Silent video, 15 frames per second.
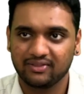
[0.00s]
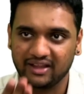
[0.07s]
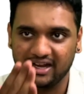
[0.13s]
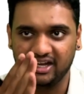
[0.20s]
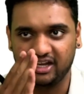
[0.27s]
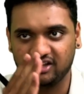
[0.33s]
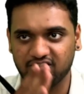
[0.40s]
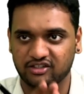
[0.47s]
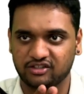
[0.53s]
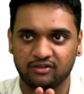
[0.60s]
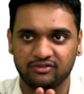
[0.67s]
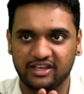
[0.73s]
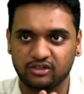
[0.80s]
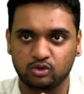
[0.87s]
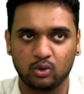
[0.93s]
Intersection of
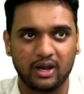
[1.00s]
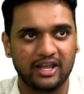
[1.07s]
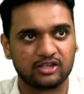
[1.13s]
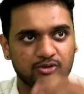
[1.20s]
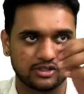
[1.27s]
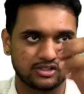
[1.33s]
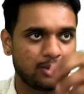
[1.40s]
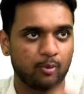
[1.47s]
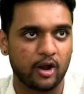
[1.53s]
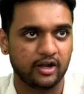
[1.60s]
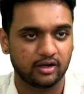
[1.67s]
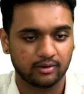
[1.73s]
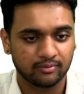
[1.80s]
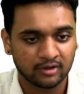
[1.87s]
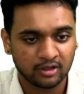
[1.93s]
these 2 lines was our
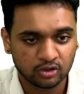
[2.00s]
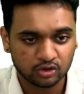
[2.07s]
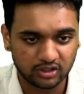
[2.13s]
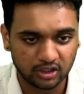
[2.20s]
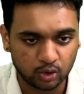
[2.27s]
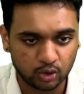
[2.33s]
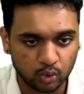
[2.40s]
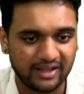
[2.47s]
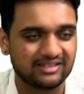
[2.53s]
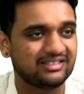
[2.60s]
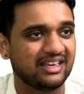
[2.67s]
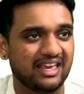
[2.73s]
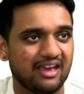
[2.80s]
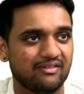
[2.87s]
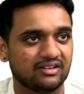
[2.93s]
point. So the 2 lines
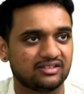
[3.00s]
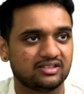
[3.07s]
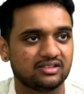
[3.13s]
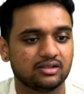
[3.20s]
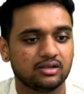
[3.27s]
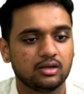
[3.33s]
they gave us.